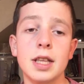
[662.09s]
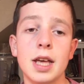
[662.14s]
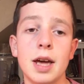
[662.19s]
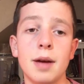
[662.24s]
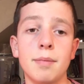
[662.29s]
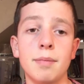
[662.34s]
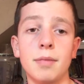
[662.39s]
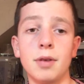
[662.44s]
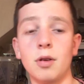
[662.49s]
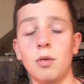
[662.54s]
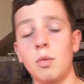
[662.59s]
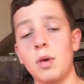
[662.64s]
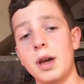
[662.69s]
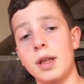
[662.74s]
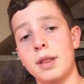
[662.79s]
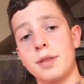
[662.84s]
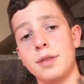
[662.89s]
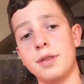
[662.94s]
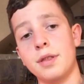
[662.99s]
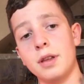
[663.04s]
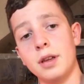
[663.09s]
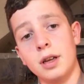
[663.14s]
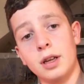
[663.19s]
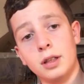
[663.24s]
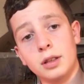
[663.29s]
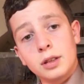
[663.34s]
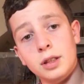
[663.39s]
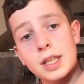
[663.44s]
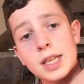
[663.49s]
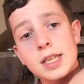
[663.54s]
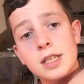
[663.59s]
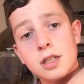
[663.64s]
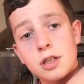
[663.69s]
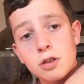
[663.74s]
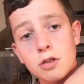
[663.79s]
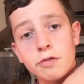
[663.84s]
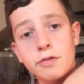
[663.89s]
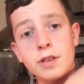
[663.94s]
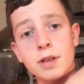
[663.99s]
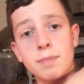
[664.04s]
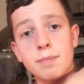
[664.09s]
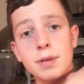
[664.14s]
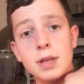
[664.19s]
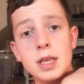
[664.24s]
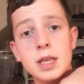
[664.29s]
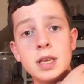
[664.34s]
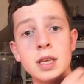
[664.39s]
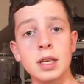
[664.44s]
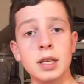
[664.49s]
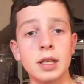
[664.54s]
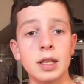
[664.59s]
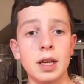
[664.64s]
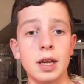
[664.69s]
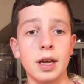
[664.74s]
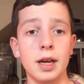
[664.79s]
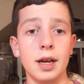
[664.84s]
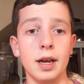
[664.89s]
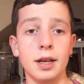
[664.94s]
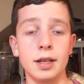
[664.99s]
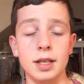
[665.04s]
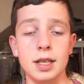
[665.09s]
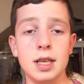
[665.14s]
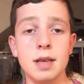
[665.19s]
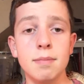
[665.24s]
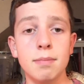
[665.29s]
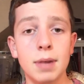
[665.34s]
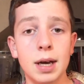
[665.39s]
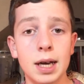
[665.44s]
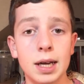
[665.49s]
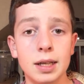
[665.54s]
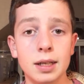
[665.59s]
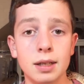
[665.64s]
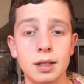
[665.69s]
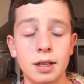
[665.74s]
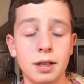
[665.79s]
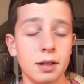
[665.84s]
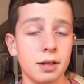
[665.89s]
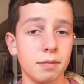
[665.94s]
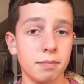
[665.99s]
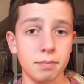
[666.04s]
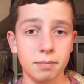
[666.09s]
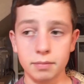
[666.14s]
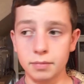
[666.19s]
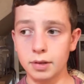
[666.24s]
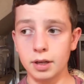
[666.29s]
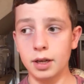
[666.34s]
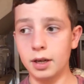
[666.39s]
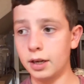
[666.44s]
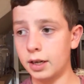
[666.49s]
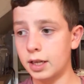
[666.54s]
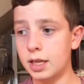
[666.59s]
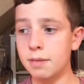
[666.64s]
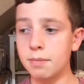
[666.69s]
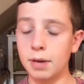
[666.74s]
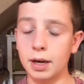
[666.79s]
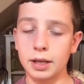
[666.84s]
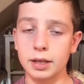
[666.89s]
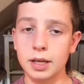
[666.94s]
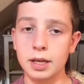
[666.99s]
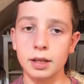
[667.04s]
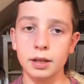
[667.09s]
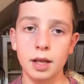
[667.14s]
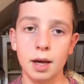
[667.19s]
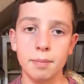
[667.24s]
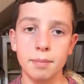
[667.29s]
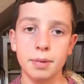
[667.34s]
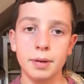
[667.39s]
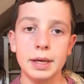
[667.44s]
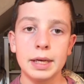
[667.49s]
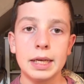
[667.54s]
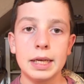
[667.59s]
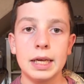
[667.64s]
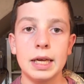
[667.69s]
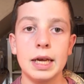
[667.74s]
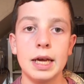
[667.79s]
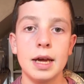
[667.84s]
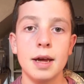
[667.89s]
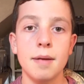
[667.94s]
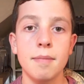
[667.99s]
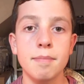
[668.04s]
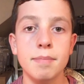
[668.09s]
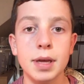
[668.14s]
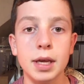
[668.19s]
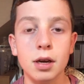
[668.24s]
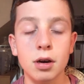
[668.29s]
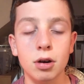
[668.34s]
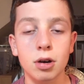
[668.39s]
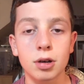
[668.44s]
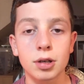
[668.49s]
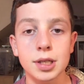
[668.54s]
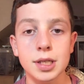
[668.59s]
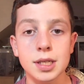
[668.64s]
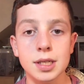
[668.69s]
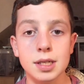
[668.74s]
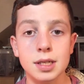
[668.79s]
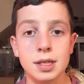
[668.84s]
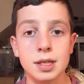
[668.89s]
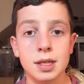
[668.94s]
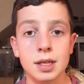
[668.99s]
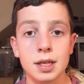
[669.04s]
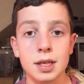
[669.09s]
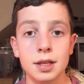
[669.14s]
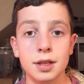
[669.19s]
them with at least UVB and a heat mat and heat lamp, because